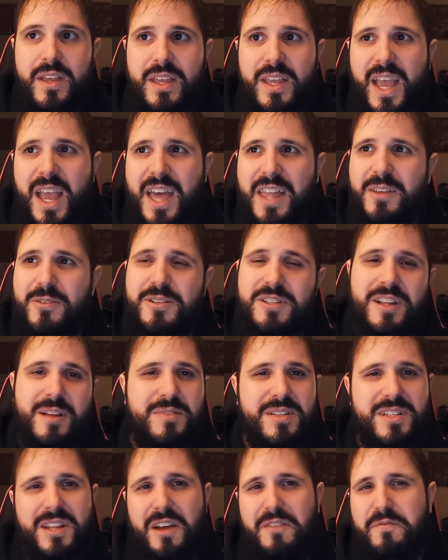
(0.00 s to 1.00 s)
Yeah, there's some
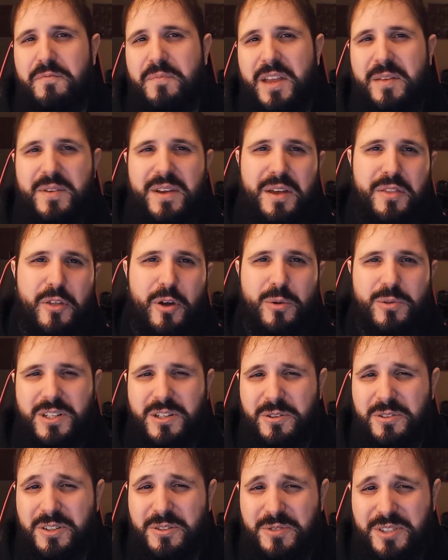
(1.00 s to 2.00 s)
stuff maybe I thought was a
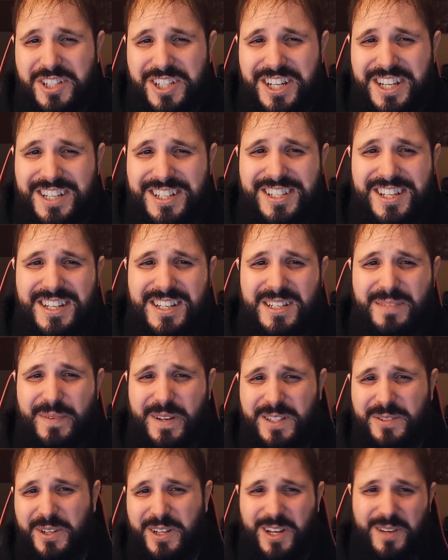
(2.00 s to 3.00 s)
little too cheesy,
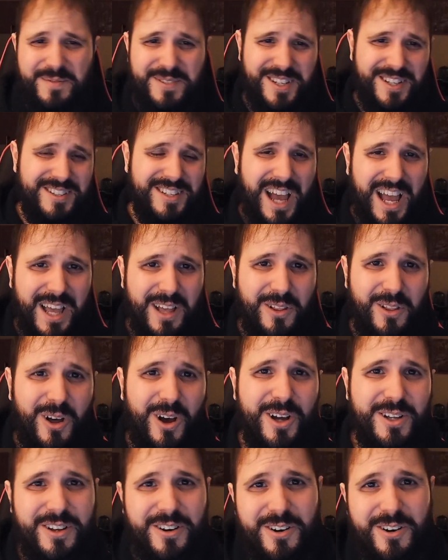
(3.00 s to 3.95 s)
especially when it comes to dialogue.